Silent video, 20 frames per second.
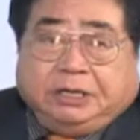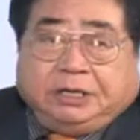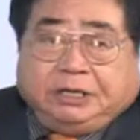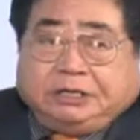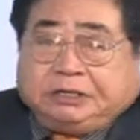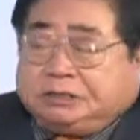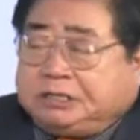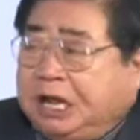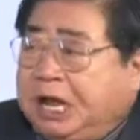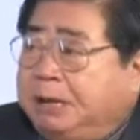It
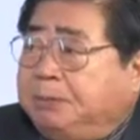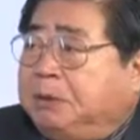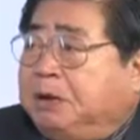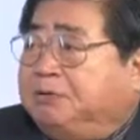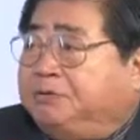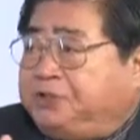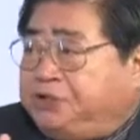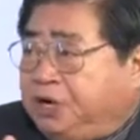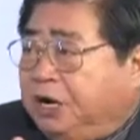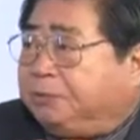is time
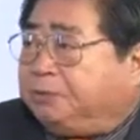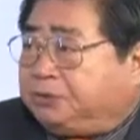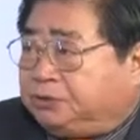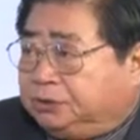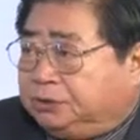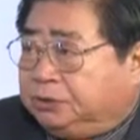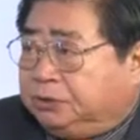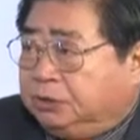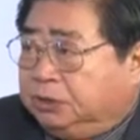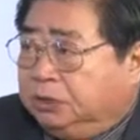of
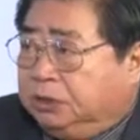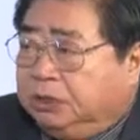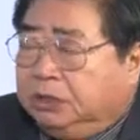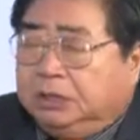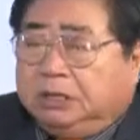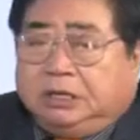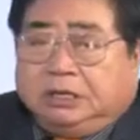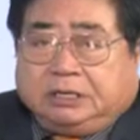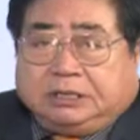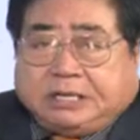chips
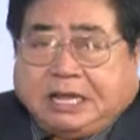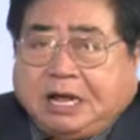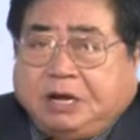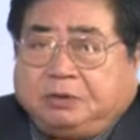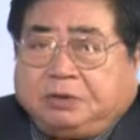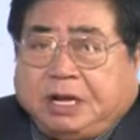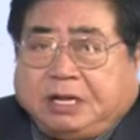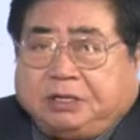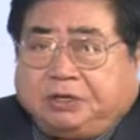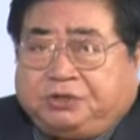Yes. Now
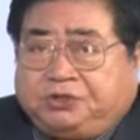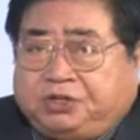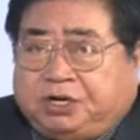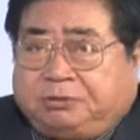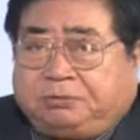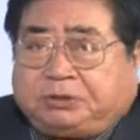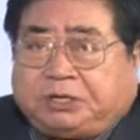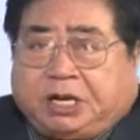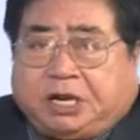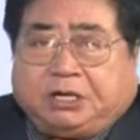that the
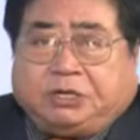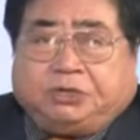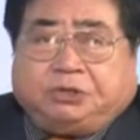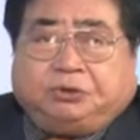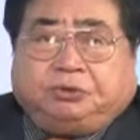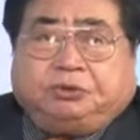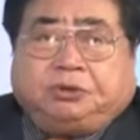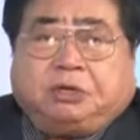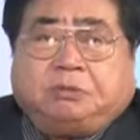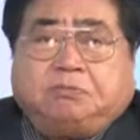chips can
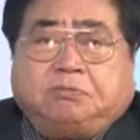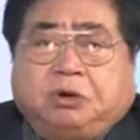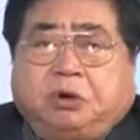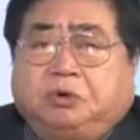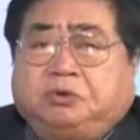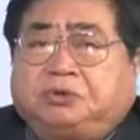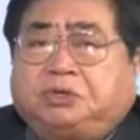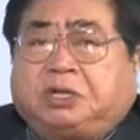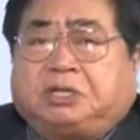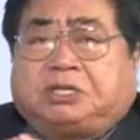do the
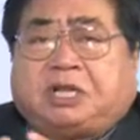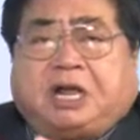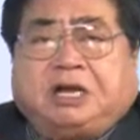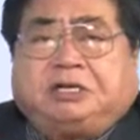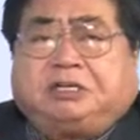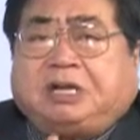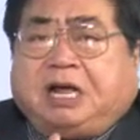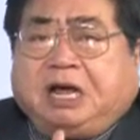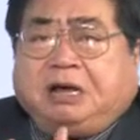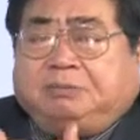most
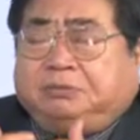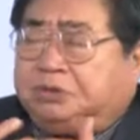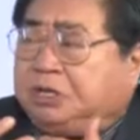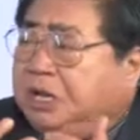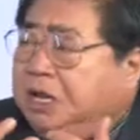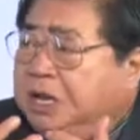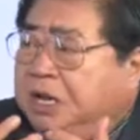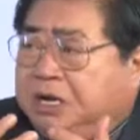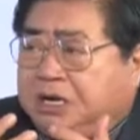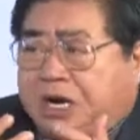10 times
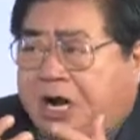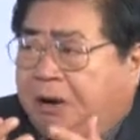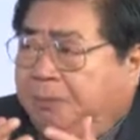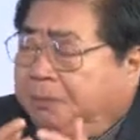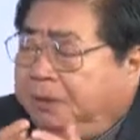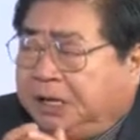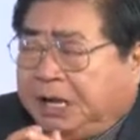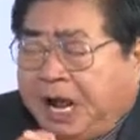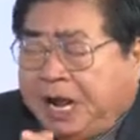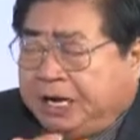
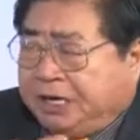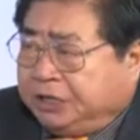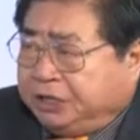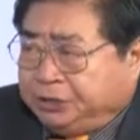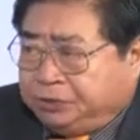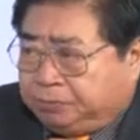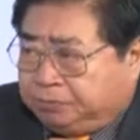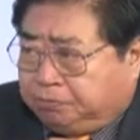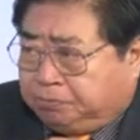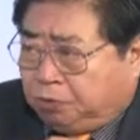
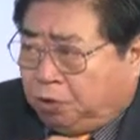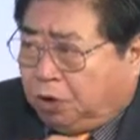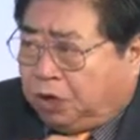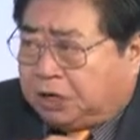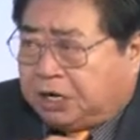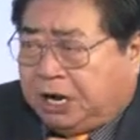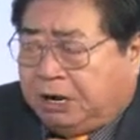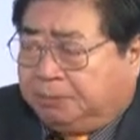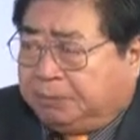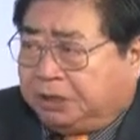complicated, more
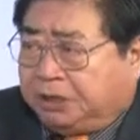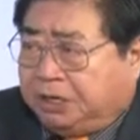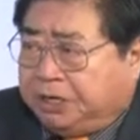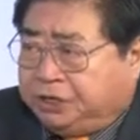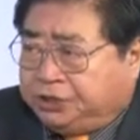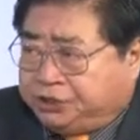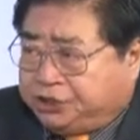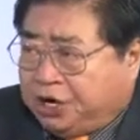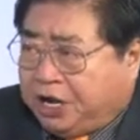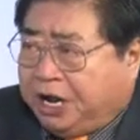
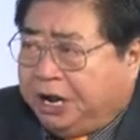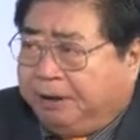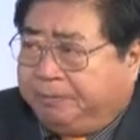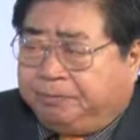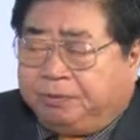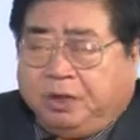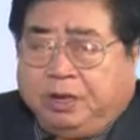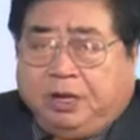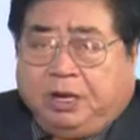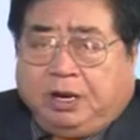complicated
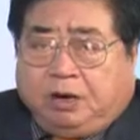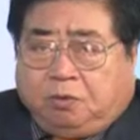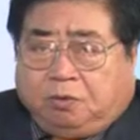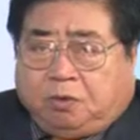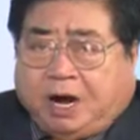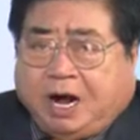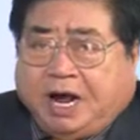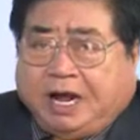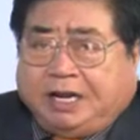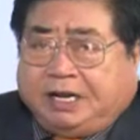job,
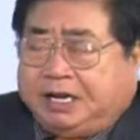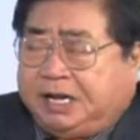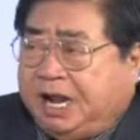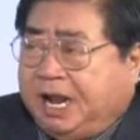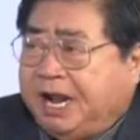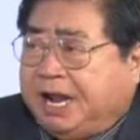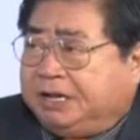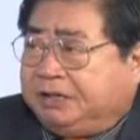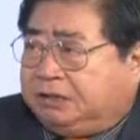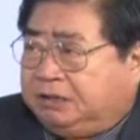why
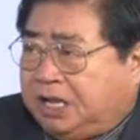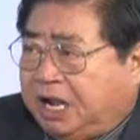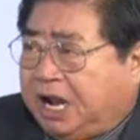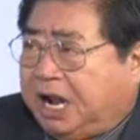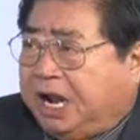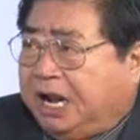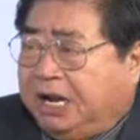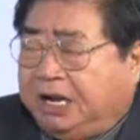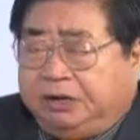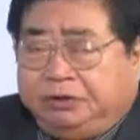can't
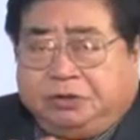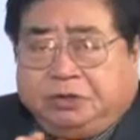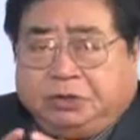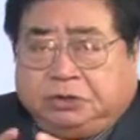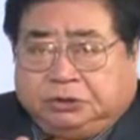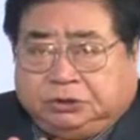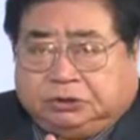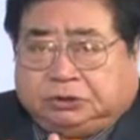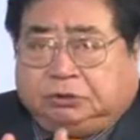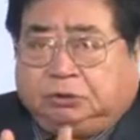they
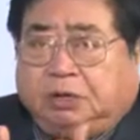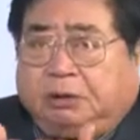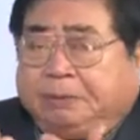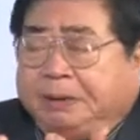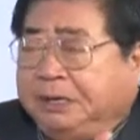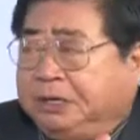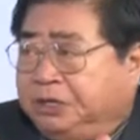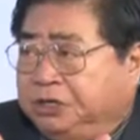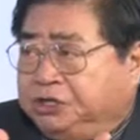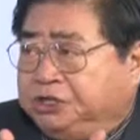do a
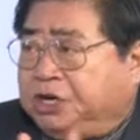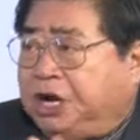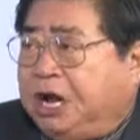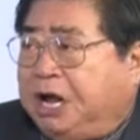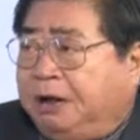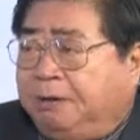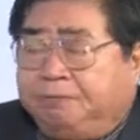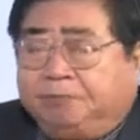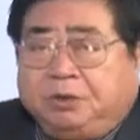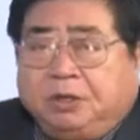better
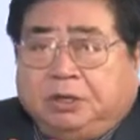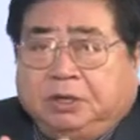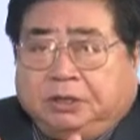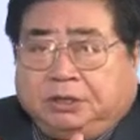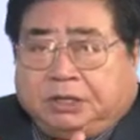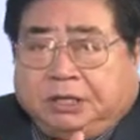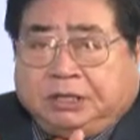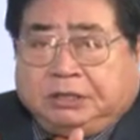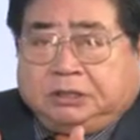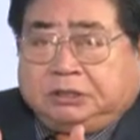job
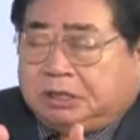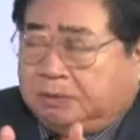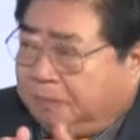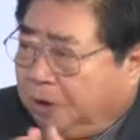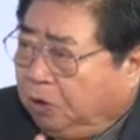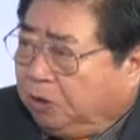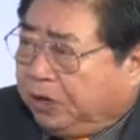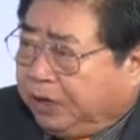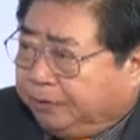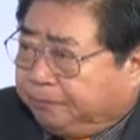in the
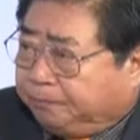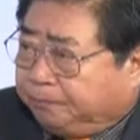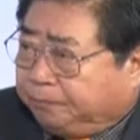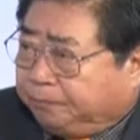polling?